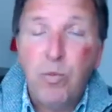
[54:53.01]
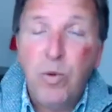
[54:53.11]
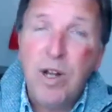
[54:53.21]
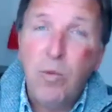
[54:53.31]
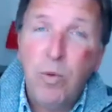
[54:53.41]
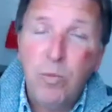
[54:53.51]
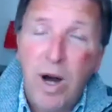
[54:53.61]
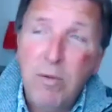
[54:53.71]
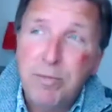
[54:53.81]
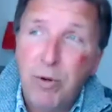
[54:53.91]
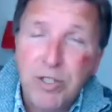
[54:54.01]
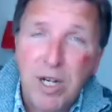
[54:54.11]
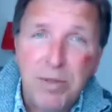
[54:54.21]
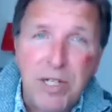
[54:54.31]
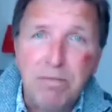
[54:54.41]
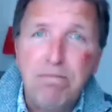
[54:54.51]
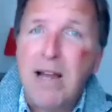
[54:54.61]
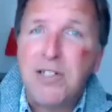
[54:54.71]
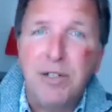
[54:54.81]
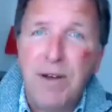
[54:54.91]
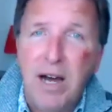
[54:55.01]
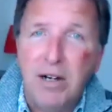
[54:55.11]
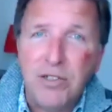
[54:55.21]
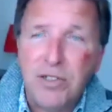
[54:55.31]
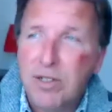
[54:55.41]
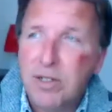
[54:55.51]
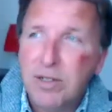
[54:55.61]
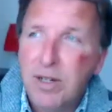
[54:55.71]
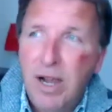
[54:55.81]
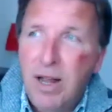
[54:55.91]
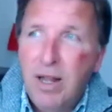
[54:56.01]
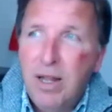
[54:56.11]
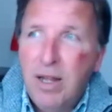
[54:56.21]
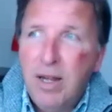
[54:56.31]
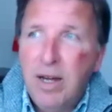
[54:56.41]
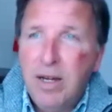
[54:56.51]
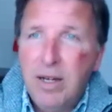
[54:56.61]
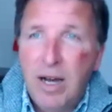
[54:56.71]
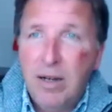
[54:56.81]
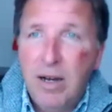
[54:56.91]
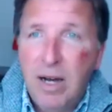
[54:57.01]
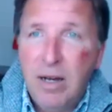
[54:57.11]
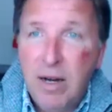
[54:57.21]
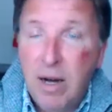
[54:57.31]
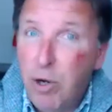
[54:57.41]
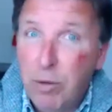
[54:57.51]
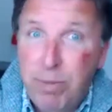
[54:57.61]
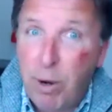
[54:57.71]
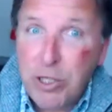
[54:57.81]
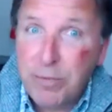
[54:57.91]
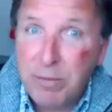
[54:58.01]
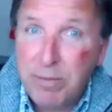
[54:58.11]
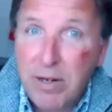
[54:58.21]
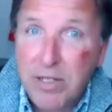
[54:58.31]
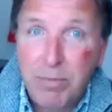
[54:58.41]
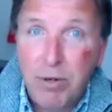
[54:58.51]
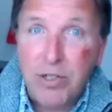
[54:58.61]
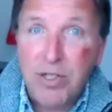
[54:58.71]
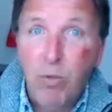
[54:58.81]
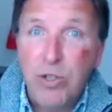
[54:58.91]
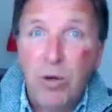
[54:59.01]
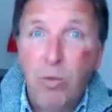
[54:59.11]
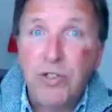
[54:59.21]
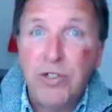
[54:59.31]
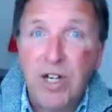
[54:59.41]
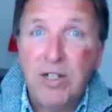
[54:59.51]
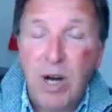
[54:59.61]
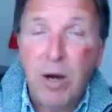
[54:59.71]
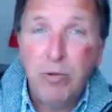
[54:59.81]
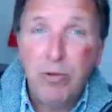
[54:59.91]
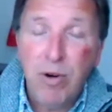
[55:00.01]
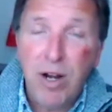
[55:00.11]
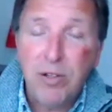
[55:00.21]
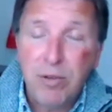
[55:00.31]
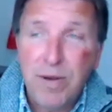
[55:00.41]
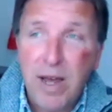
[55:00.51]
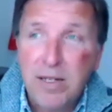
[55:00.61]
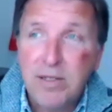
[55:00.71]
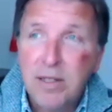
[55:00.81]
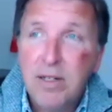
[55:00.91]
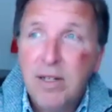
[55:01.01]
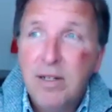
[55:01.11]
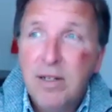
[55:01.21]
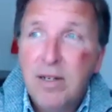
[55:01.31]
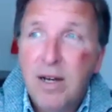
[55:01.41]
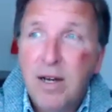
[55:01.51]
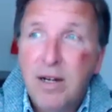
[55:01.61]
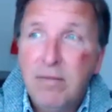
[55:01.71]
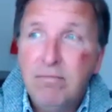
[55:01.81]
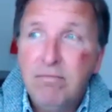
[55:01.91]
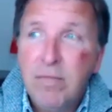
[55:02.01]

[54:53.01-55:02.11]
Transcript: You know, I was brought up in this massive house. Uh, uh, I, am not boastful about it because I wish I wasn't. I'd, I'd rather have had um,